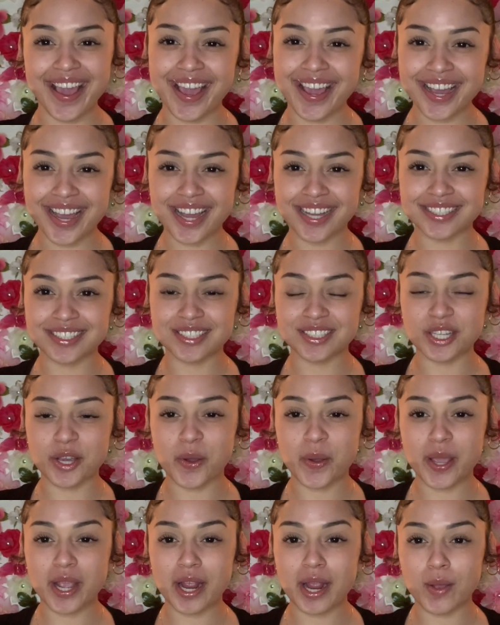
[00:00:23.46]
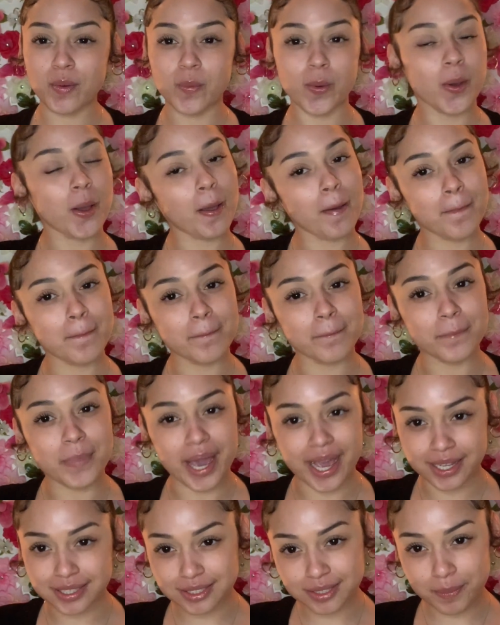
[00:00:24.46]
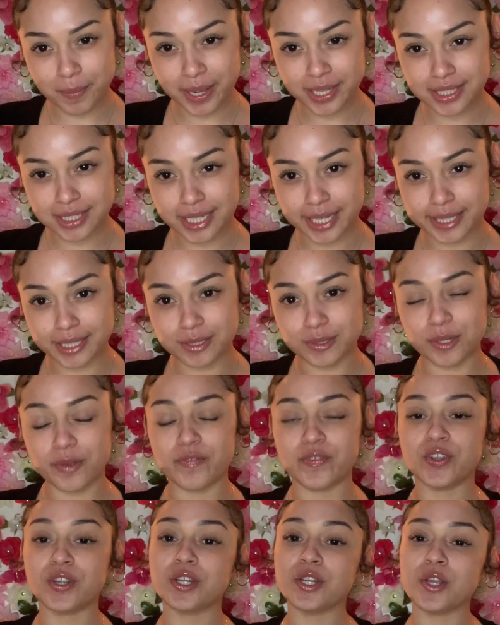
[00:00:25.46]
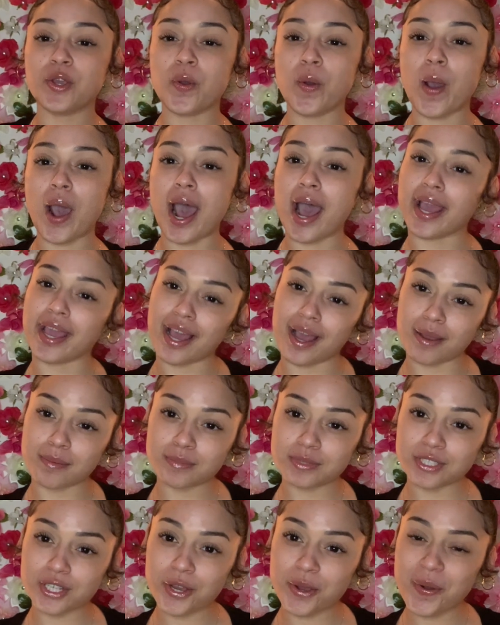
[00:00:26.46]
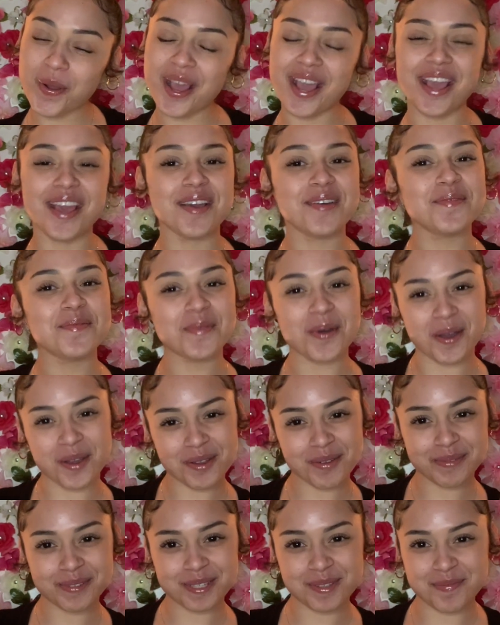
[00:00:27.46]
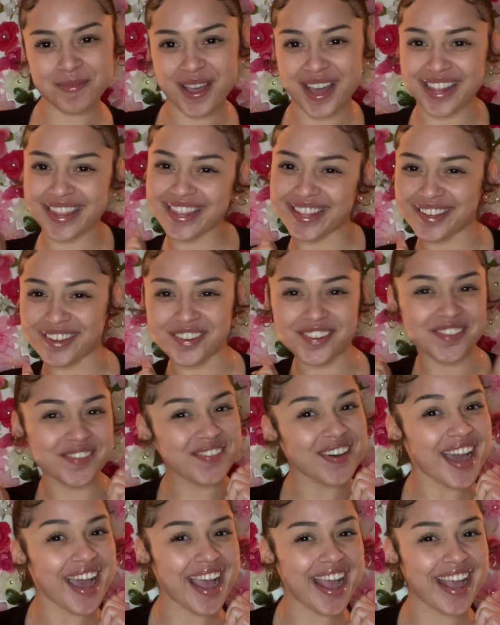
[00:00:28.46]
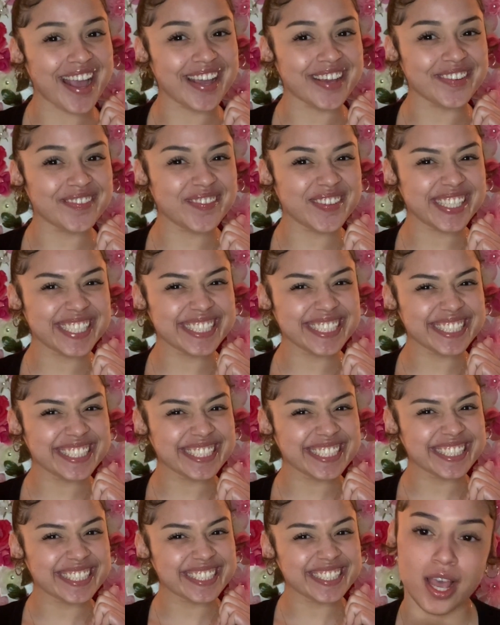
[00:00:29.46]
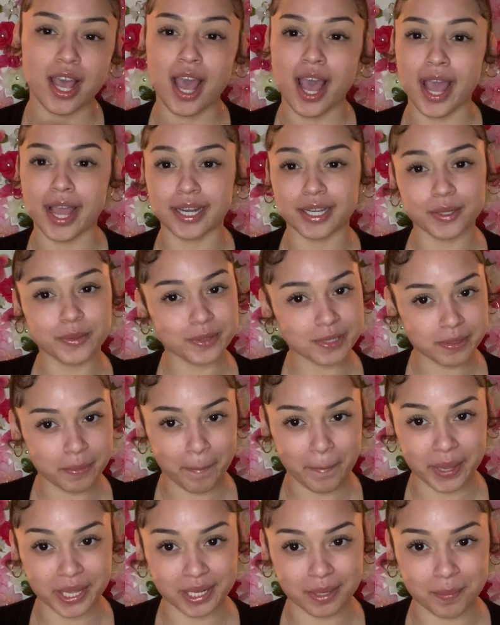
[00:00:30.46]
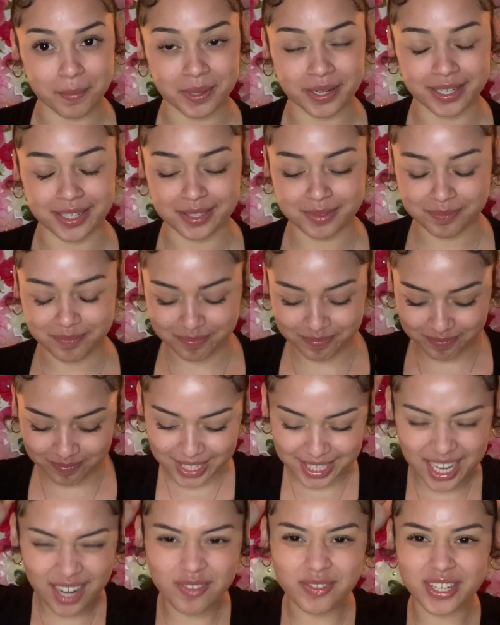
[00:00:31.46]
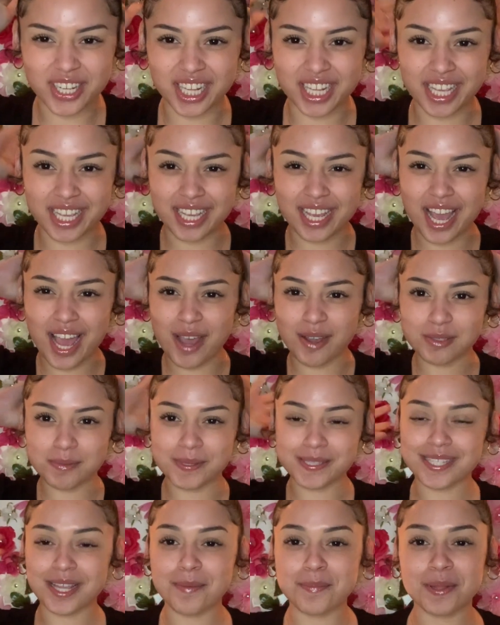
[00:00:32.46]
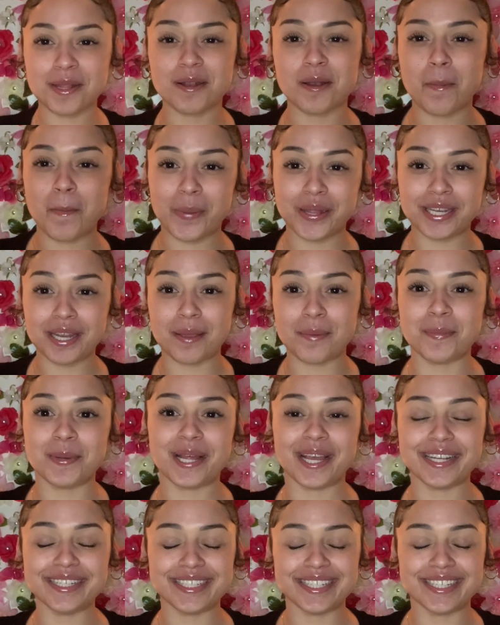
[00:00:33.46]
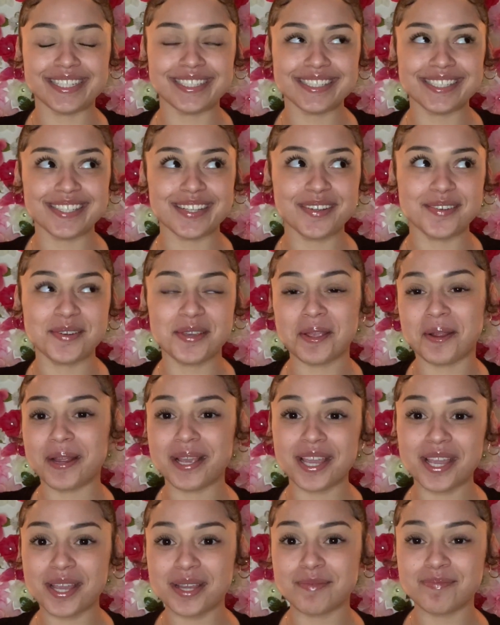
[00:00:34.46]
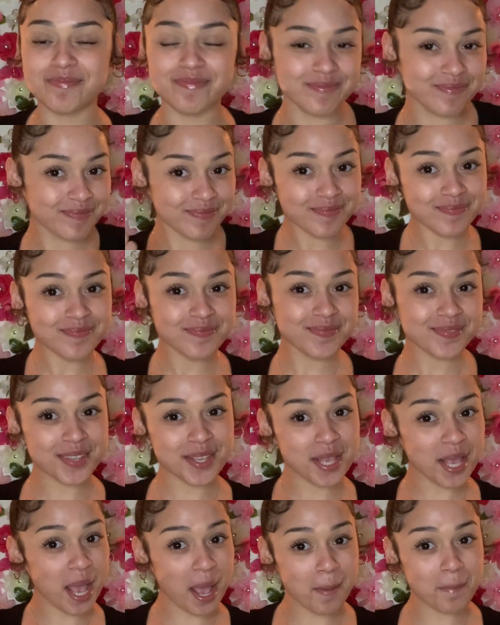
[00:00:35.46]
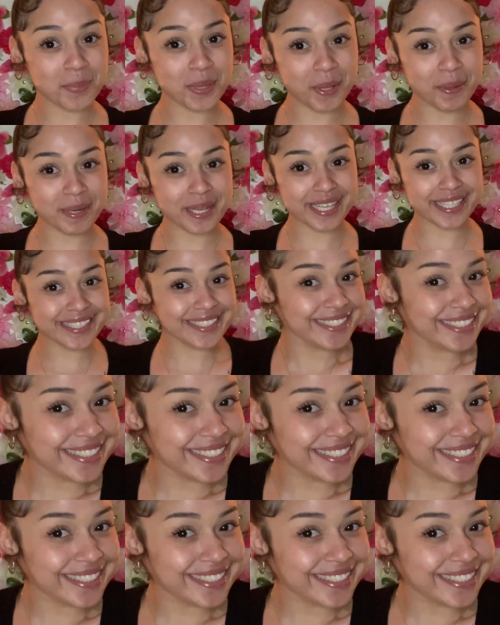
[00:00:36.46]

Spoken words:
guys, Jo here and welcome back to my channel. And if you're new, hi, I'm Jo and welcome to my little vibe. I know it's been a minute. Not really. I was supposed to upload on Monday, but I didn't. So here I am, uploading.